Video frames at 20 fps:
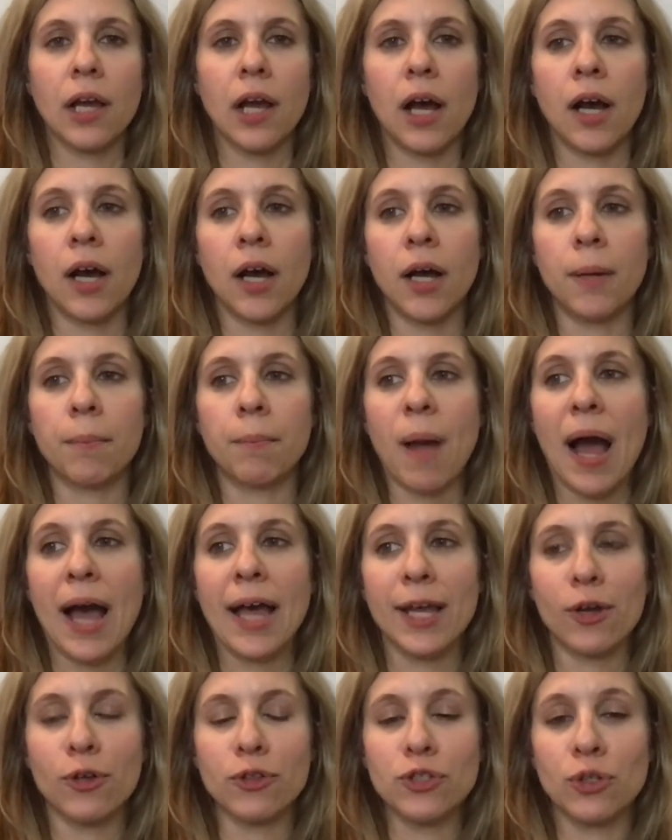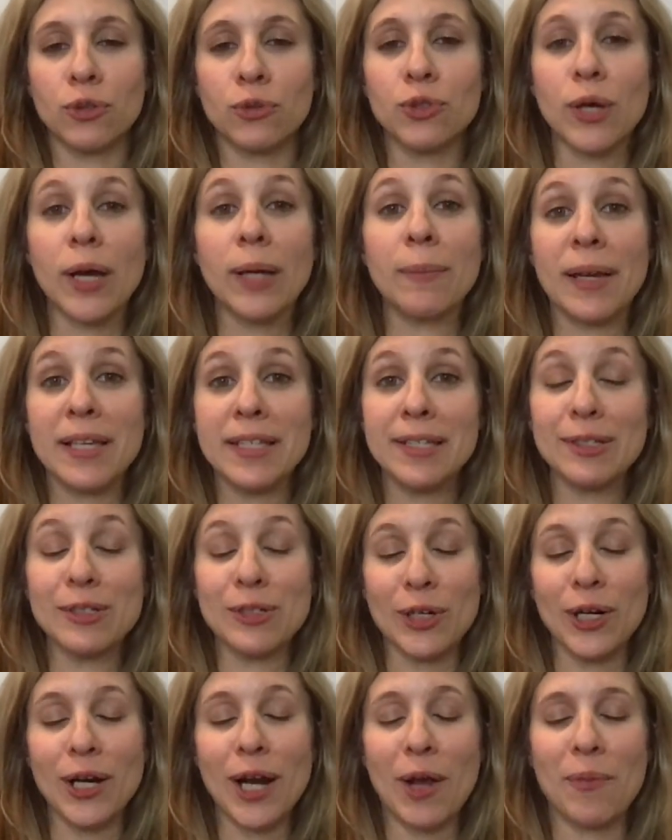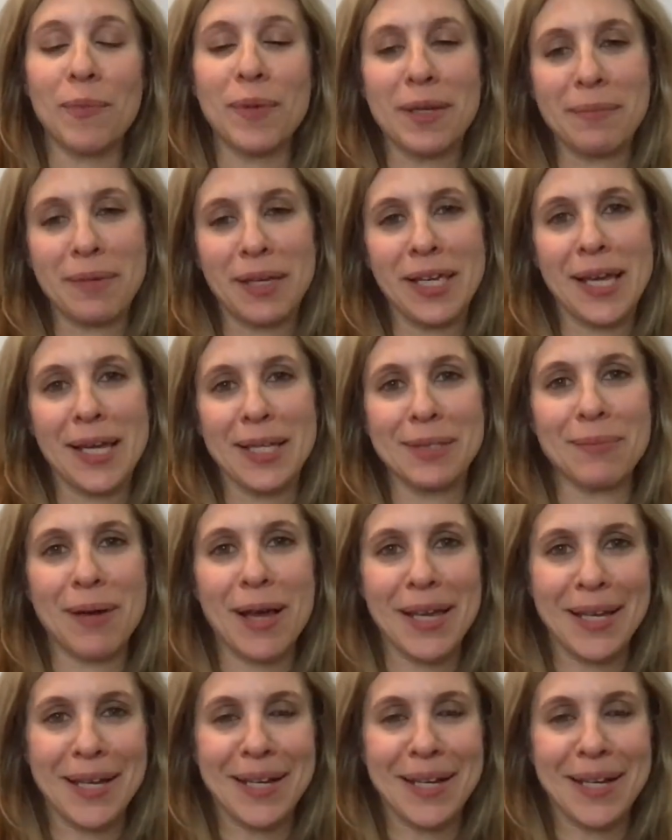So I had my sister helping me as my